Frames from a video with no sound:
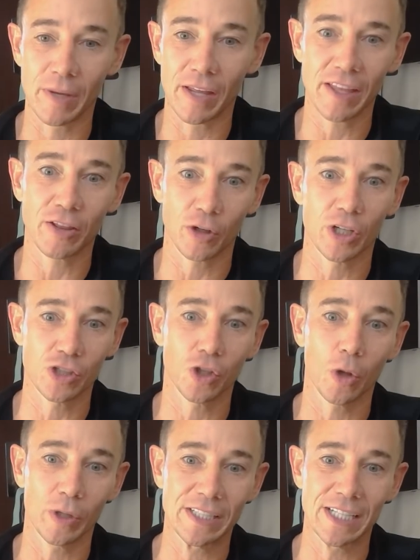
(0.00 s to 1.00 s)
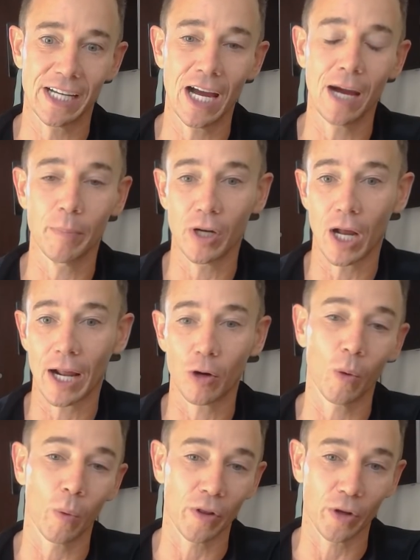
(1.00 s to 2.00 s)
I mean, I think they're going to slowly tick up, but I don't
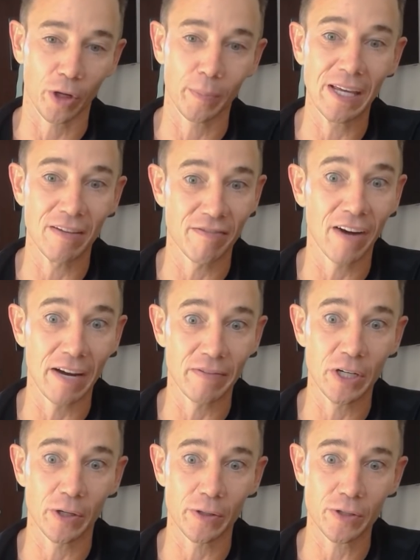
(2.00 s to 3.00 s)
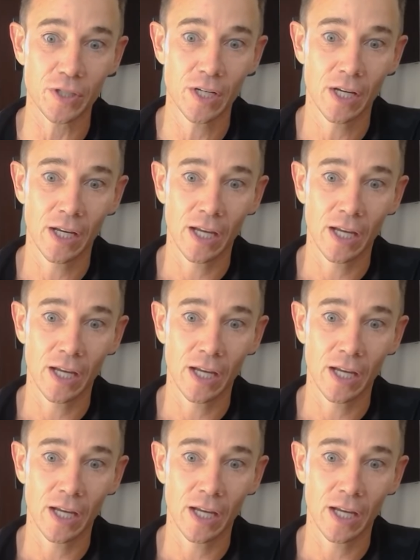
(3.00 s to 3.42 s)
know where they're going to be in five years.